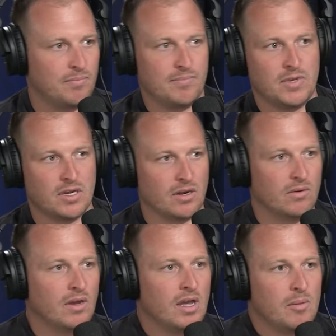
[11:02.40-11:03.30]
you know,
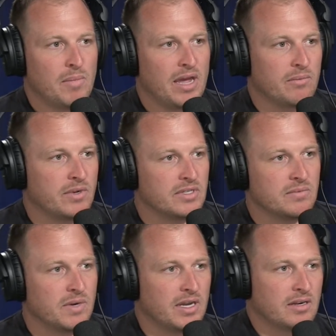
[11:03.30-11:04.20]
yeah. man, when,
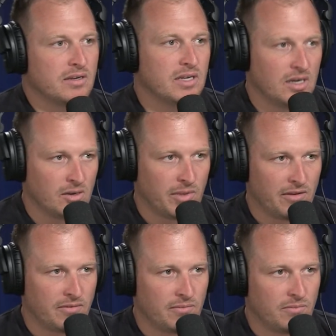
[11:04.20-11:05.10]
when, you know,
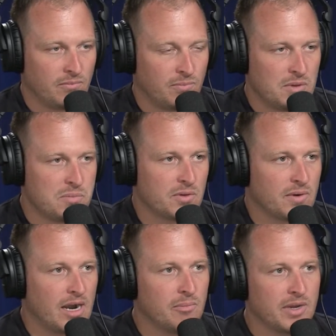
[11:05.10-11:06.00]
my people
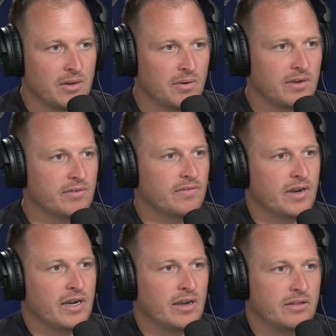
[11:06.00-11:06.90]
around me or whatever
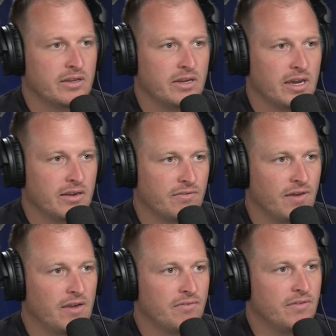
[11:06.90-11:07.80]
find out that you had a
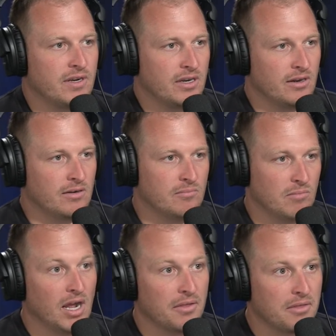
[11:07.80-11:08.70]
five figure
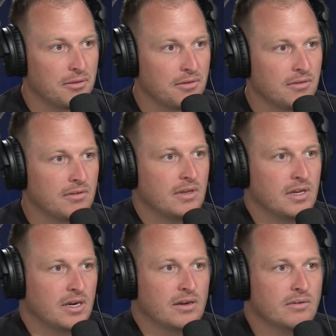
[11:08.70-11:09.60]
month, you
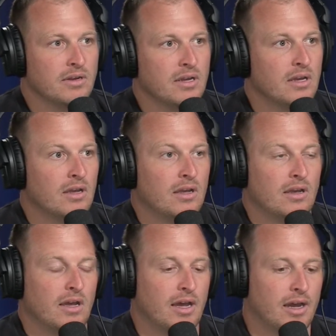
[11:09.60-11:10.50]
know,
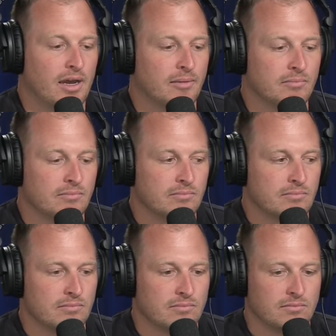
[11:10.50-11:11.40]
um,
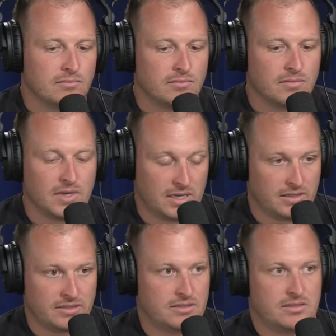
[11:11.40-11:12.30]

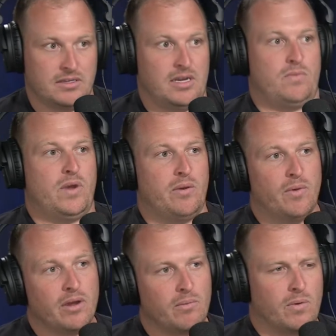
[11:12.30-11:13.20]
it's like, wait,
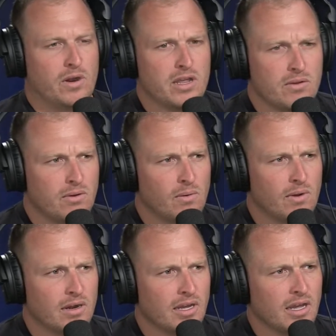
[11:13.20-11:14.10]
what? What are you doing
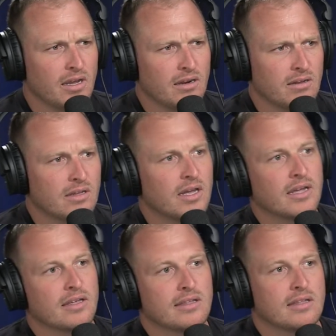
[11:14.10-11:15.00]
again? Right, right, like,
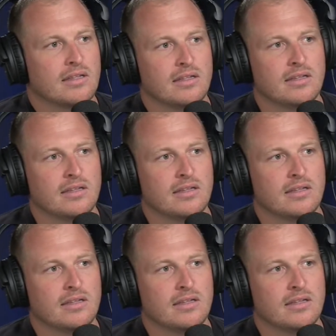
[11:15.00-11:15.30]
exactly.